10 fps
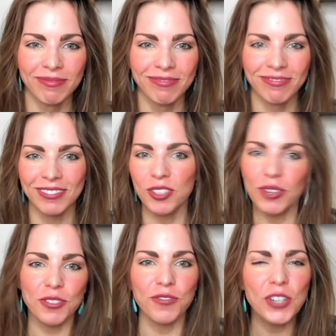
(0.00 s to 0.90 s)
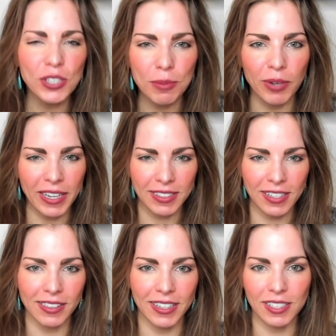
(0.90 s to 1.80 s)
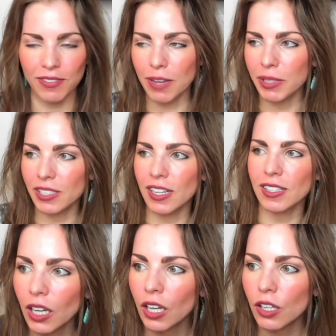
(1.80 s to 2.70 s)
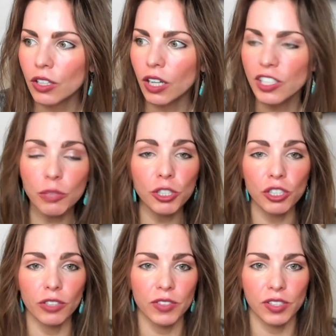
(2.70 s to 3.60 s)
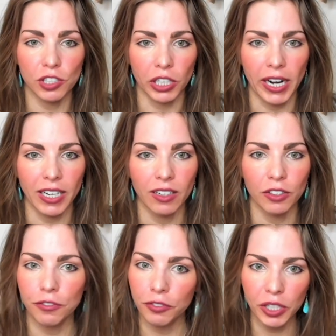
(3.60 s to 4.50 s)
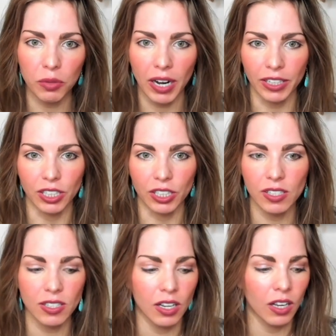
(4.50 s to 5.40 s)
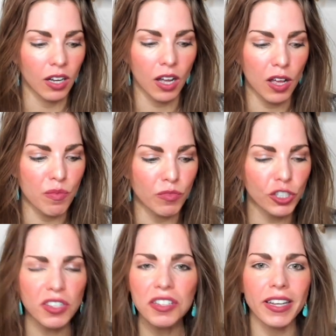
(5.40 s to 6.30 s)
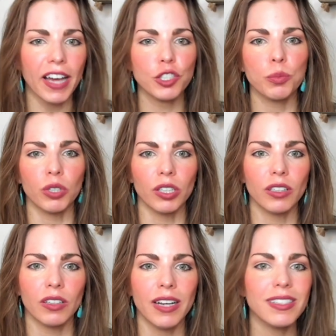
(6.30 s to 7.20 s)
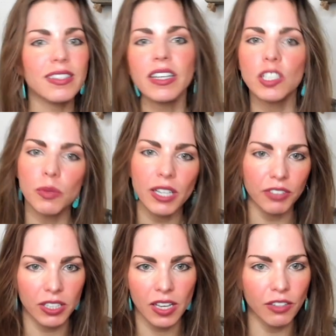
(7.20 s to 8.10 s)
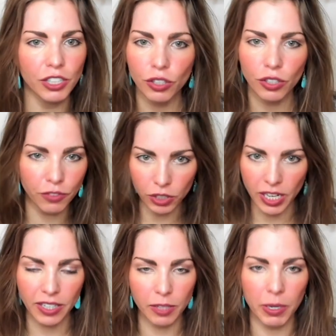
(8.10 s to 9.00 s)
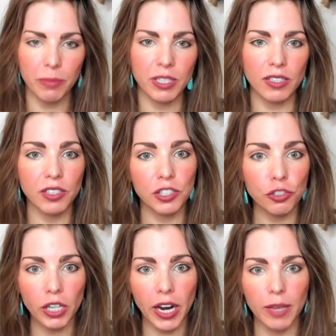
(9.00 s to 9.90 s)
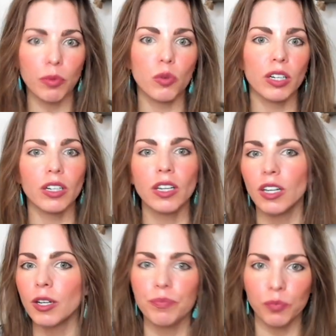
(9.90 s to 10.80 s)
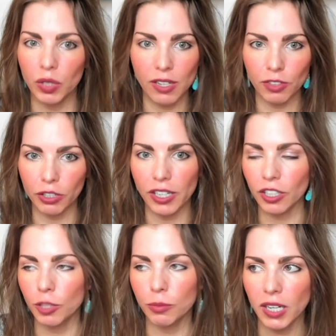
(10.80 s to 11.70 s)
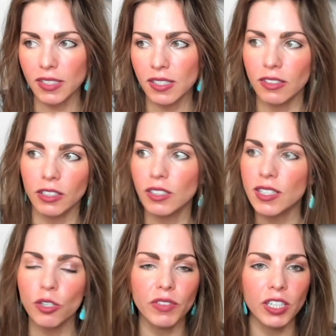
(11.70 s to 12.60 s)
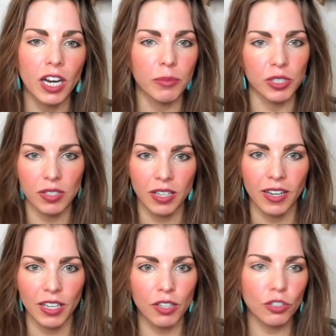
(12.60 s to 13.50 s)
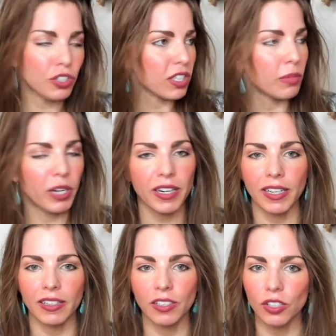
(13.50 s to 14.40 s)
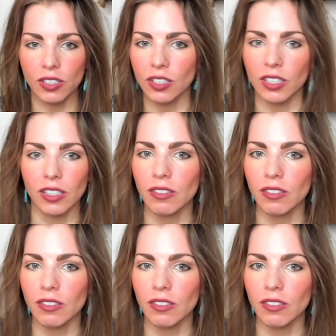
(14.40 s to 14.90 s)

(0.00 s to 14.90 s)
You don't have to fill in the blanks on things, if that makes sense. The customer service is great. The free wires, um, just the dashboard. And it syncs with everything. Like if you're taking payments on Stripe or whatever credit card processing, like let's say you have e-commerce, it'll just come right in. It looks good.